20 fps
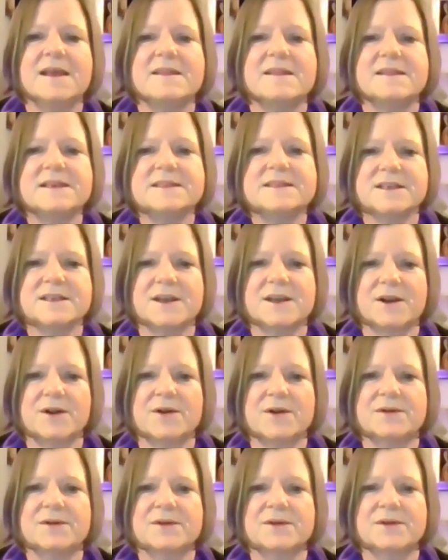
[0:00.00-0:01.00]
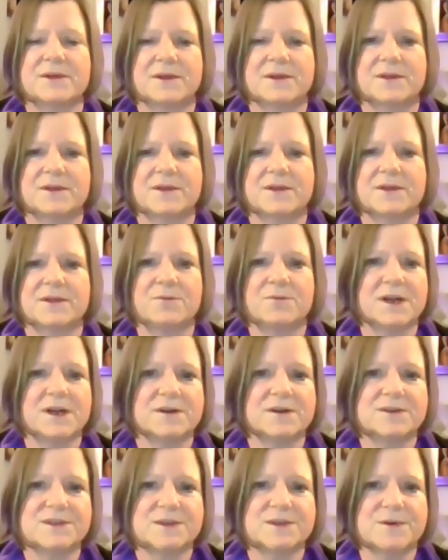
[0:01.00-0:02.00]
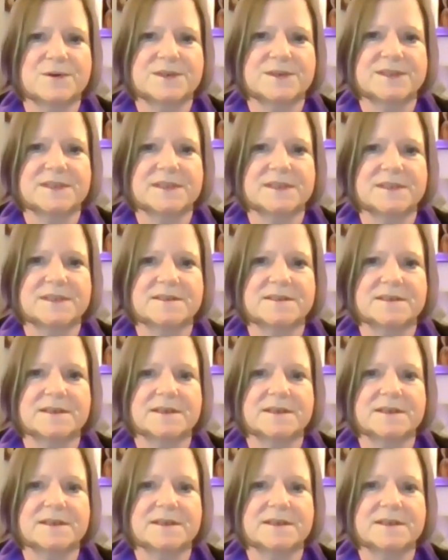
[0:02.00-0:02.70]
This year, the winter solstice